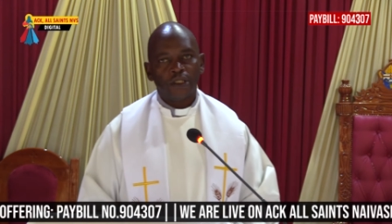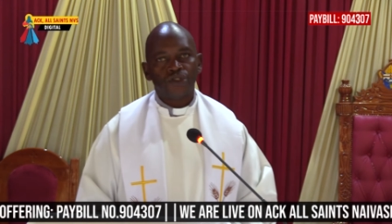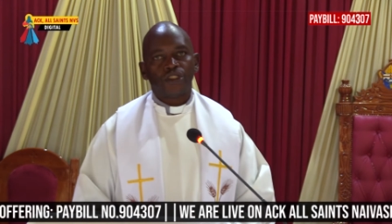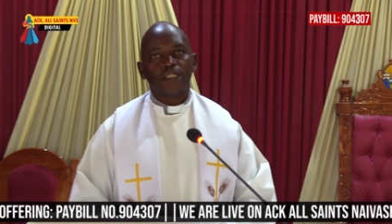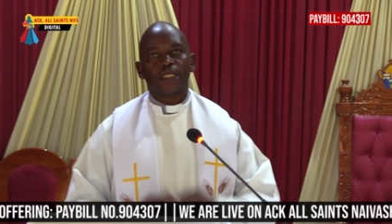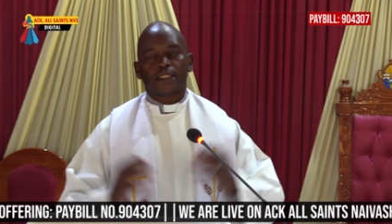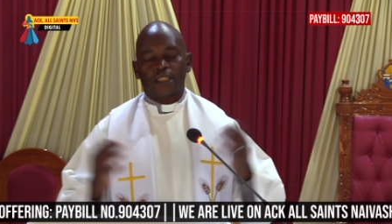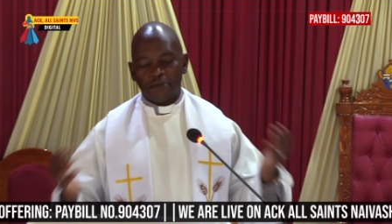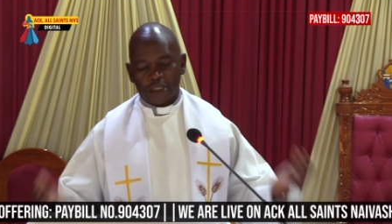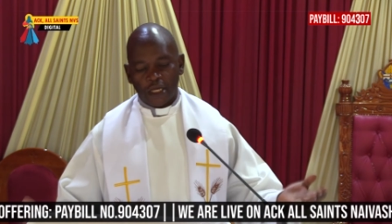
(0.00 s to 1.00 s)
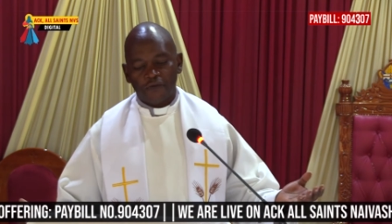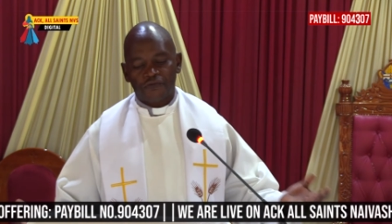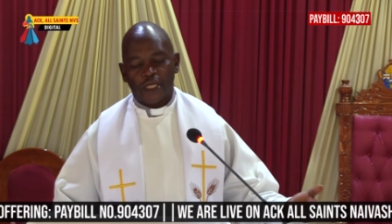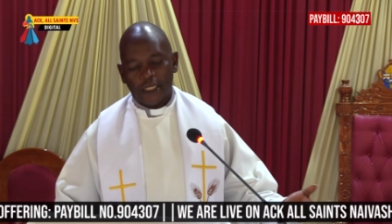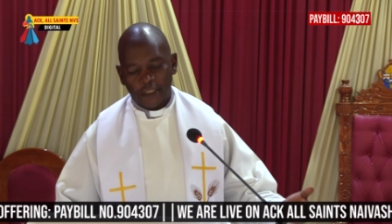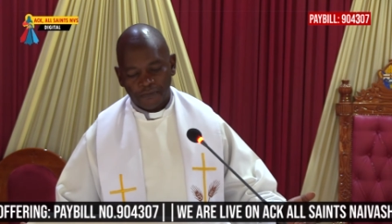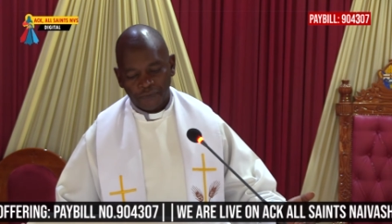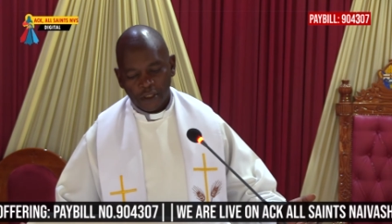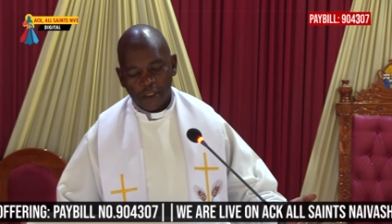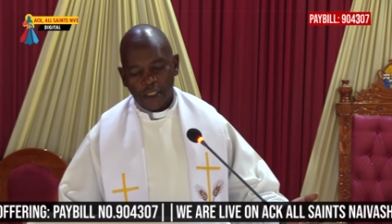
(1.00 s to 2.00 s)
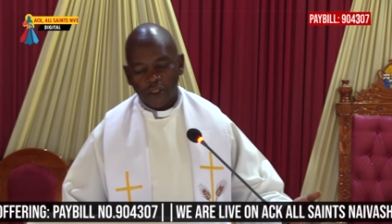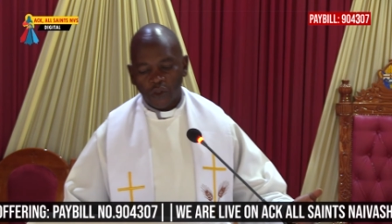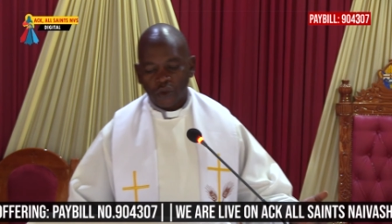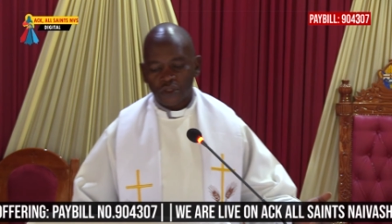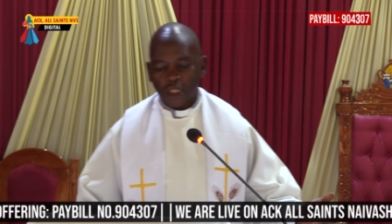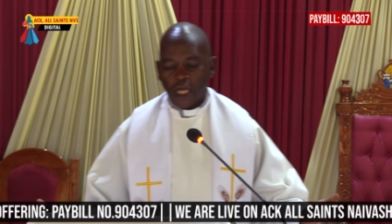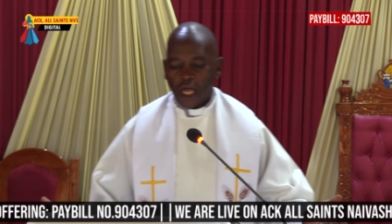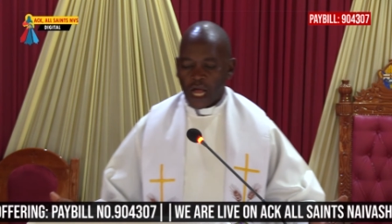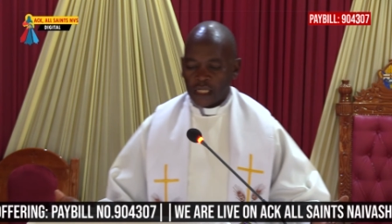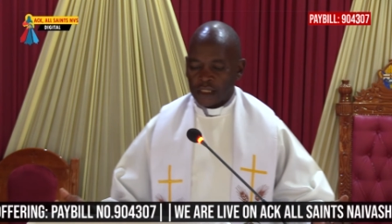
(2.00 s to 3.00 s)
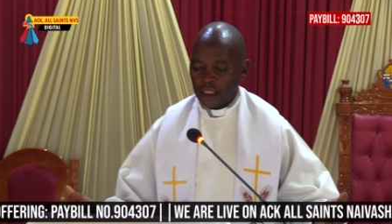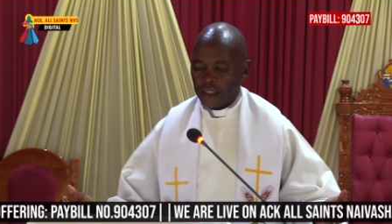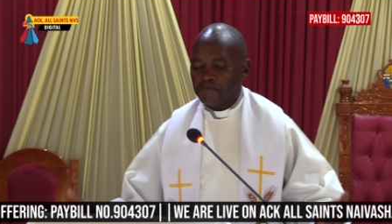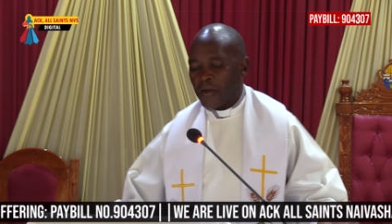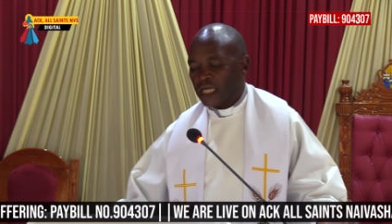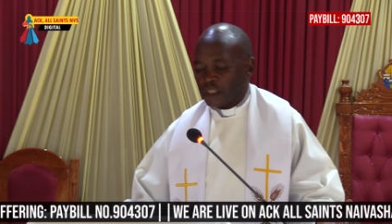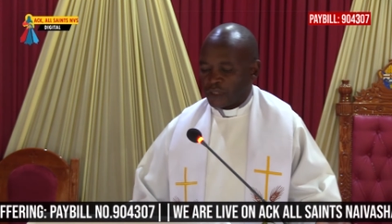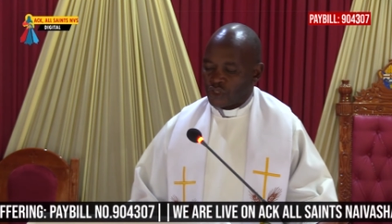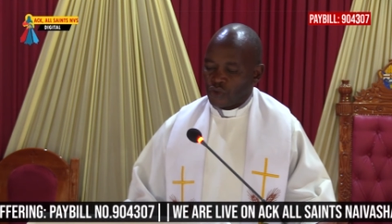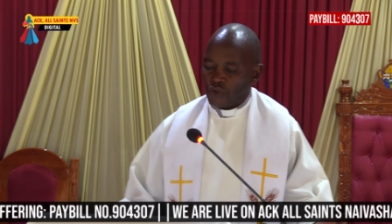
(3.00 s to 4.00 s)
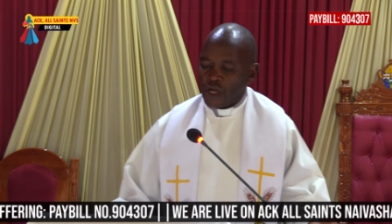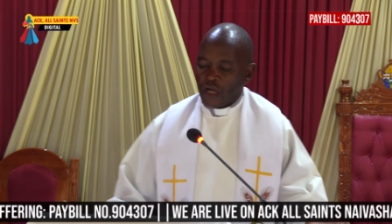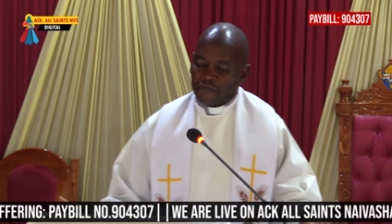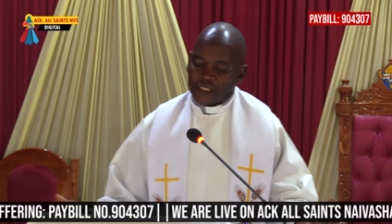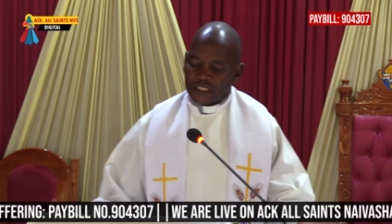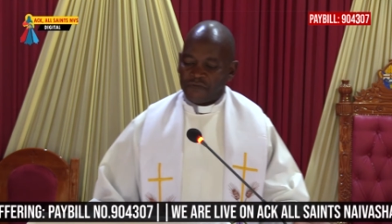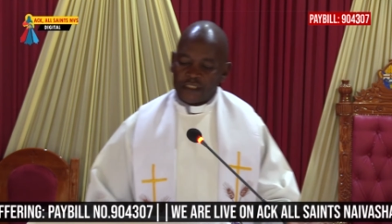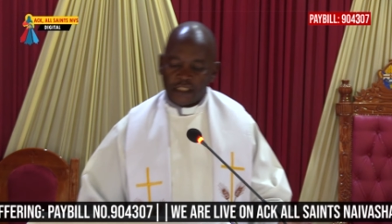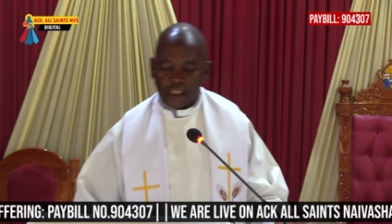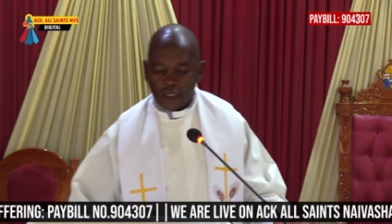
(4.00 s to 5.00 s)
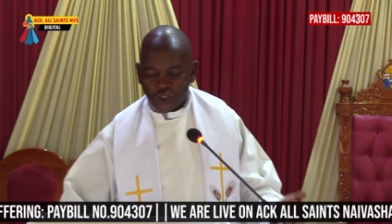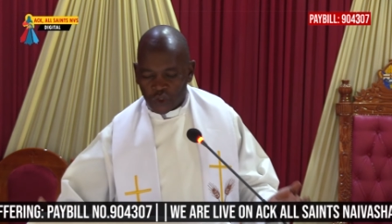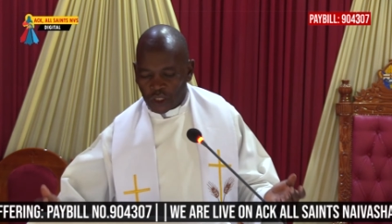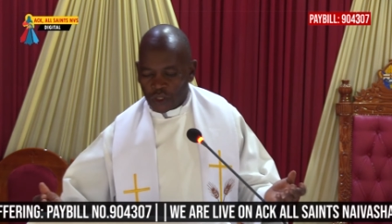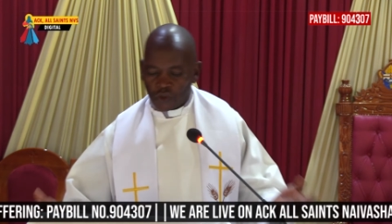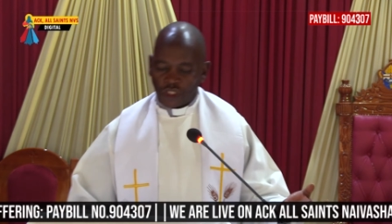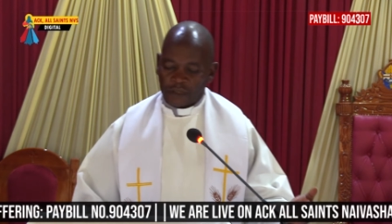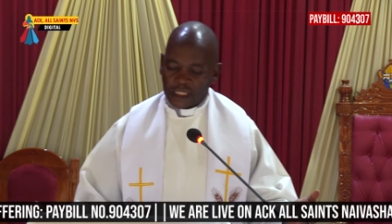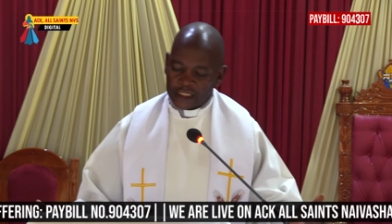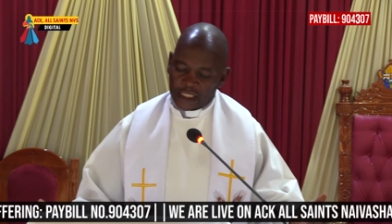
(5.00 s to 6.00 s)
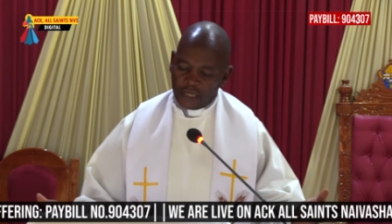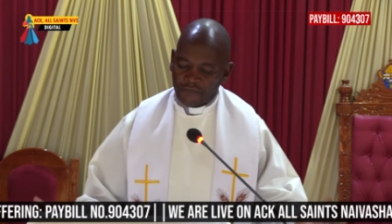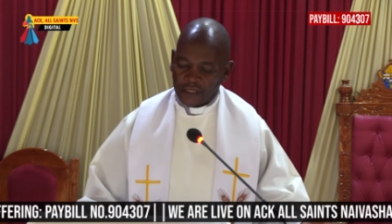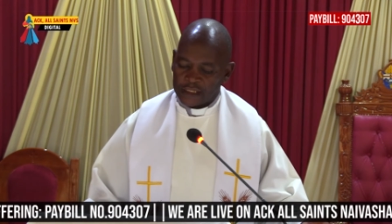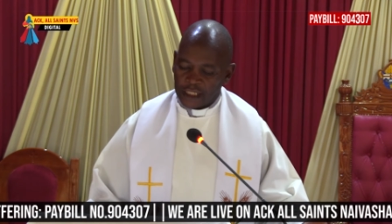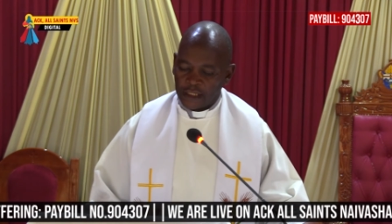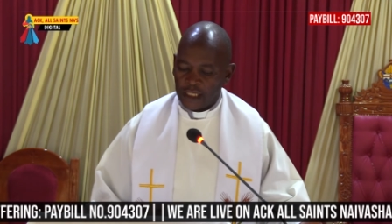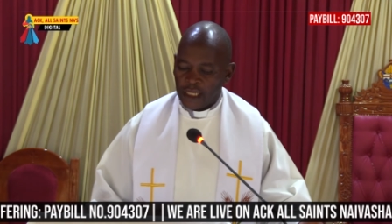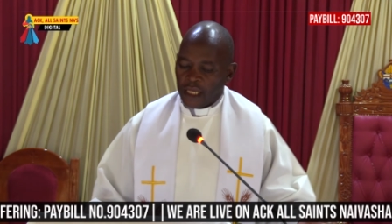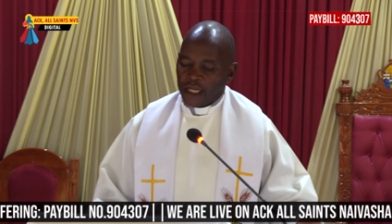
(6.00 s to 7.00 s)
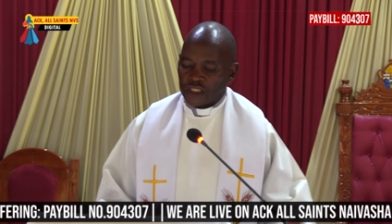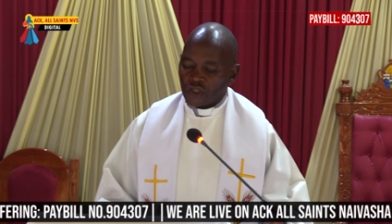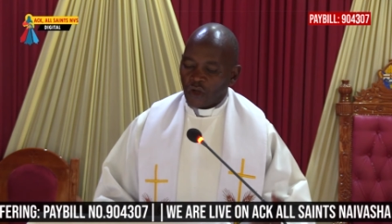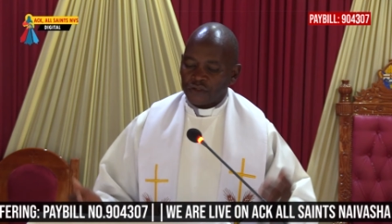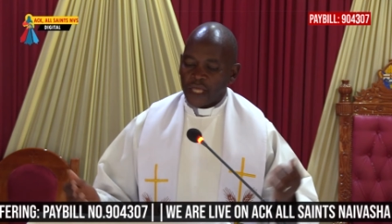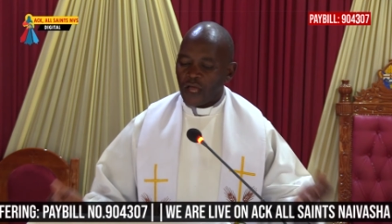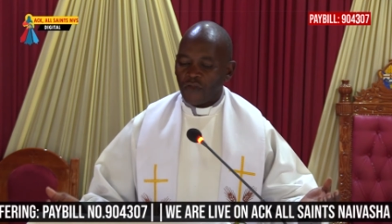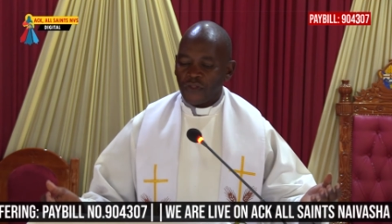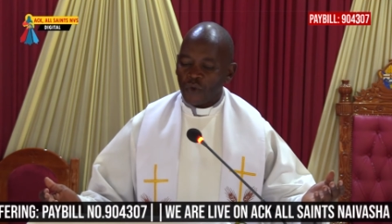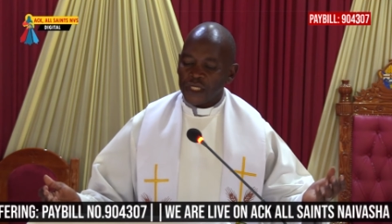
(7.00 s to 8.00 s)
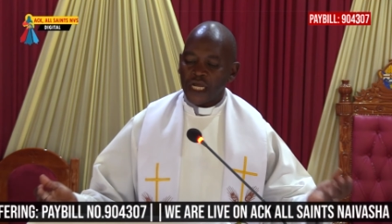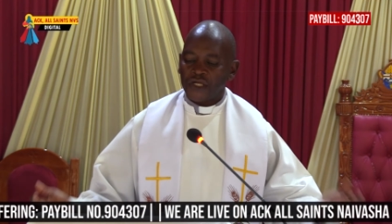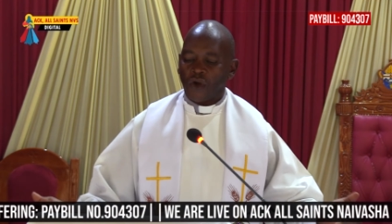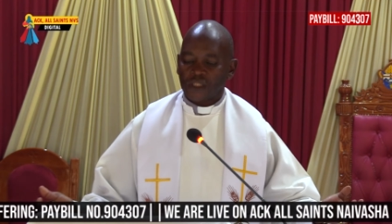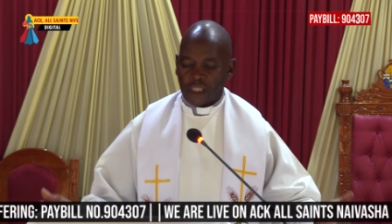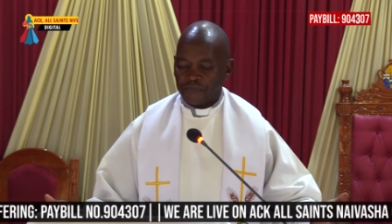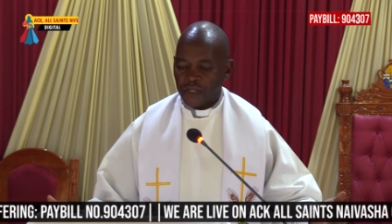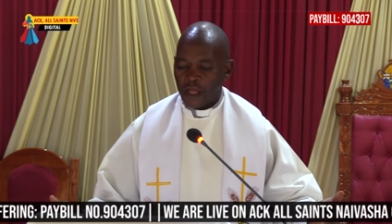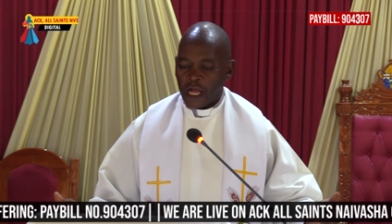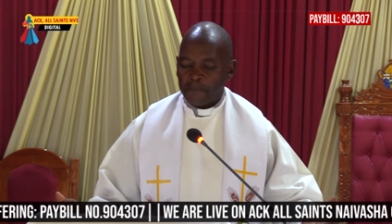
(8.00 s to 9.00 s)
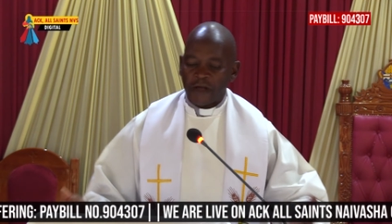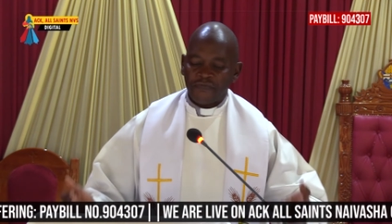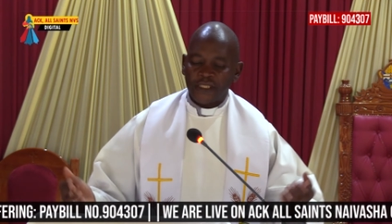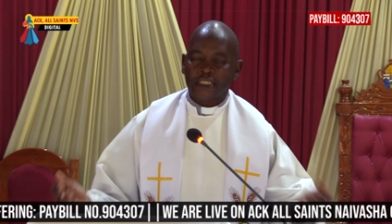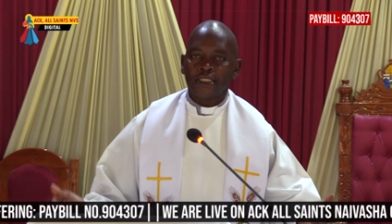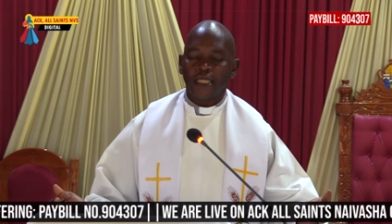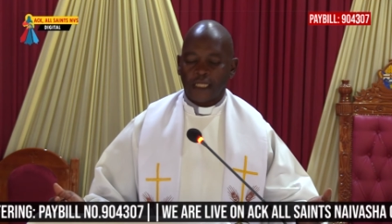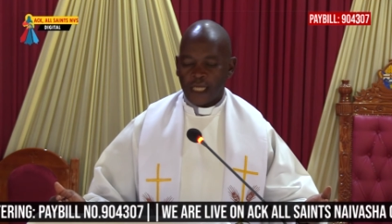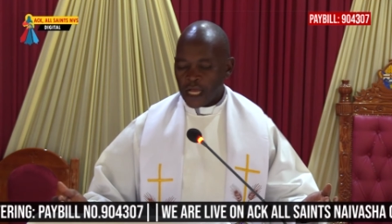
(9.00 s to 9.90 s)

Jesus himself said in Luke, uh, in Mark chapter 2, verse 17, and also in Luke chapter 19 and verse 10. It is not the healthy who need a doctor, but the sick.